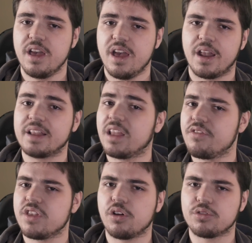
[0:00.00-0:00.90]
And I
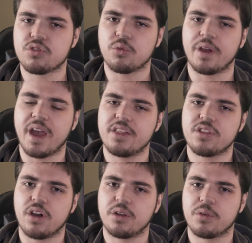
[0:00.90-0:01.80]
love the note the story ends
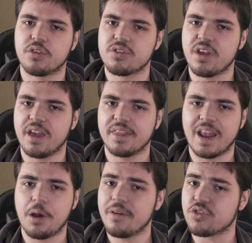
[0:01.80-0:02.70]
on, with her saying that
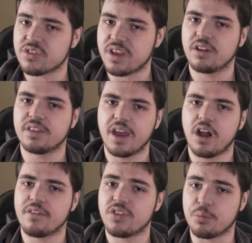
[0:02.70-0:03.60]
however scared they
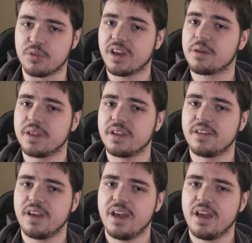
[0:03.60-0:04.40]
are of their predicament,